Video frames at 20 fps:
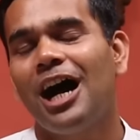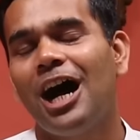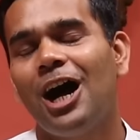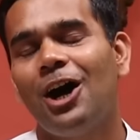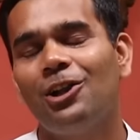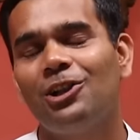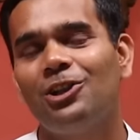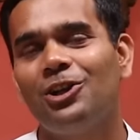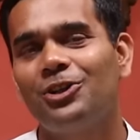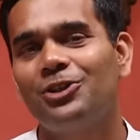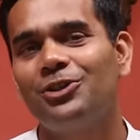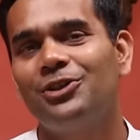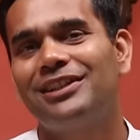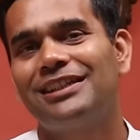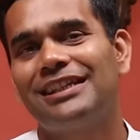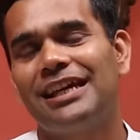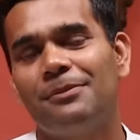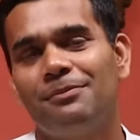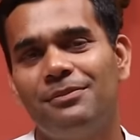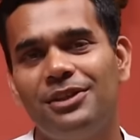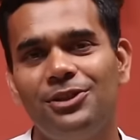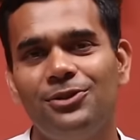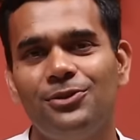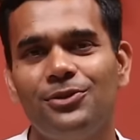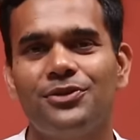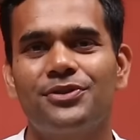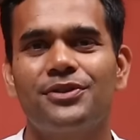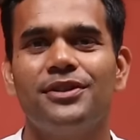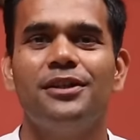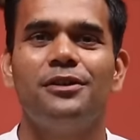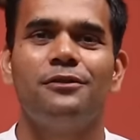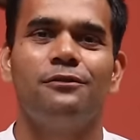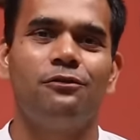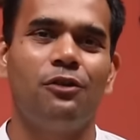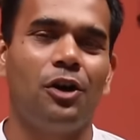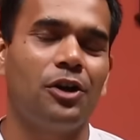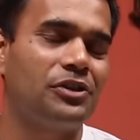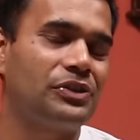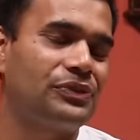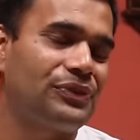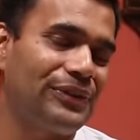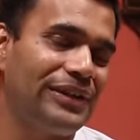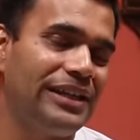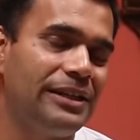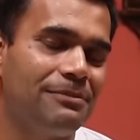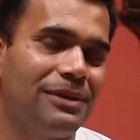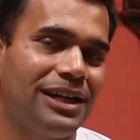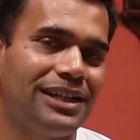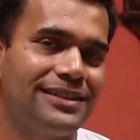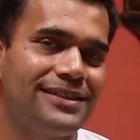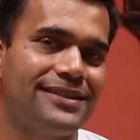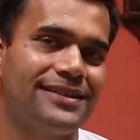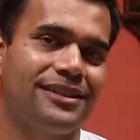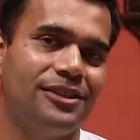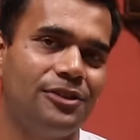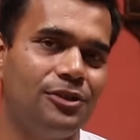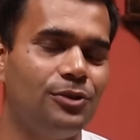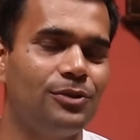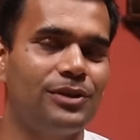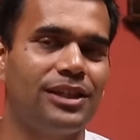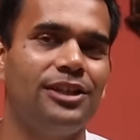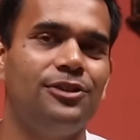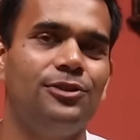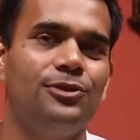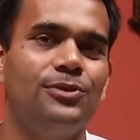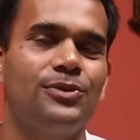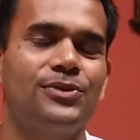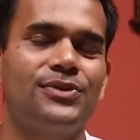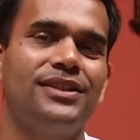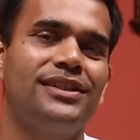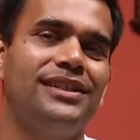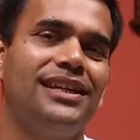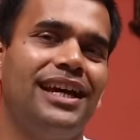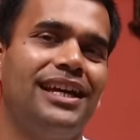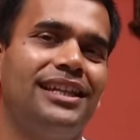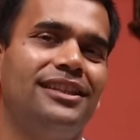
How long it can be used? For 3 months you can use it,